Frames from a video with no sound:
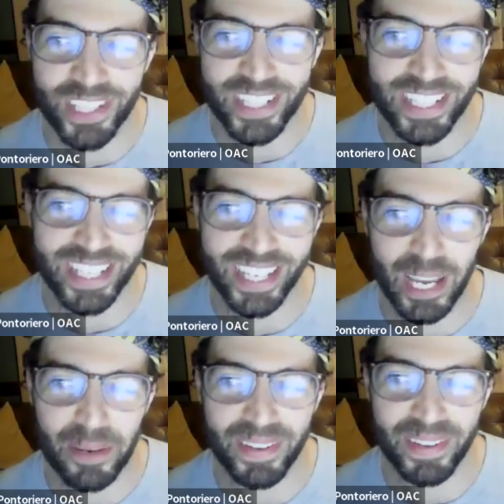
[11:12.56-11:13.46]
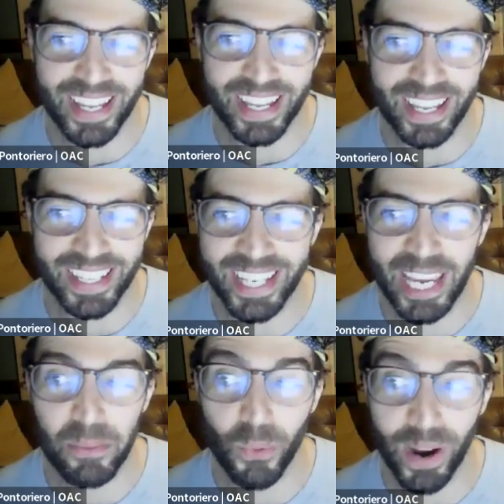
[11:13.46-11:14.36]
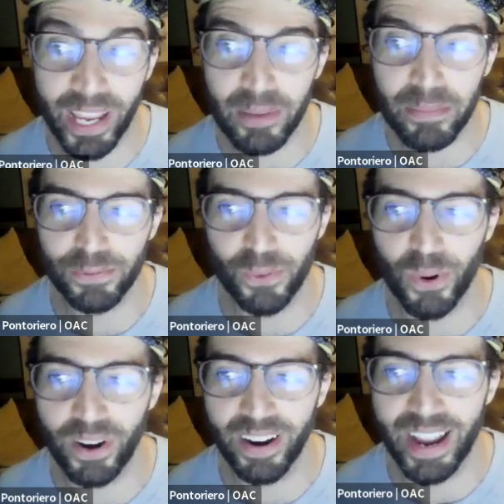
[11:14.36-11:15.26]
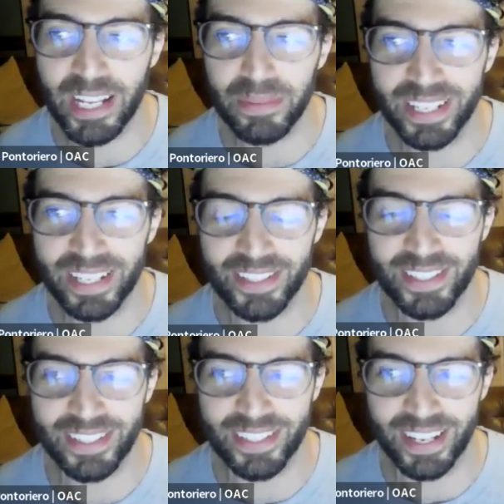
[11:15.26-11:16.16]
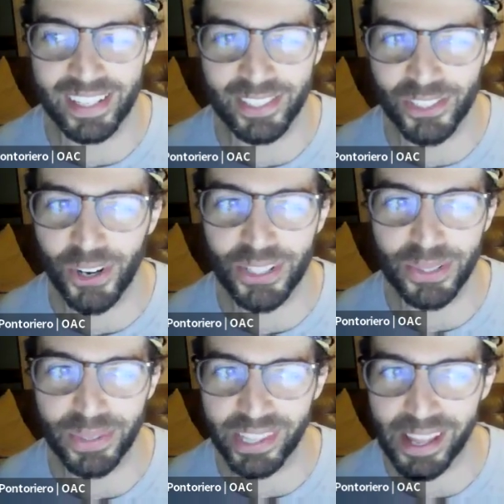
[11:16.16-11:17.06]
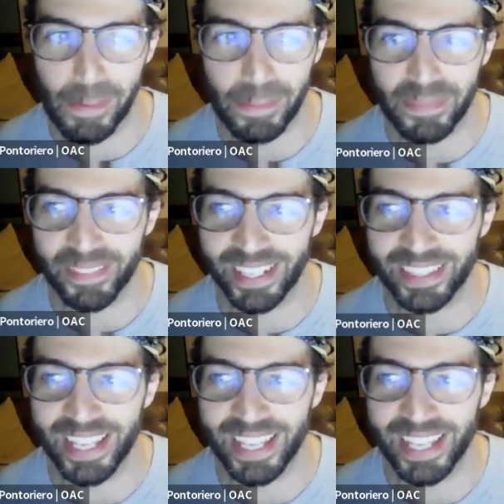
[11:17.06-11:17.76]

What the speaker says: interesting, it came way before anybody else started doing that. Like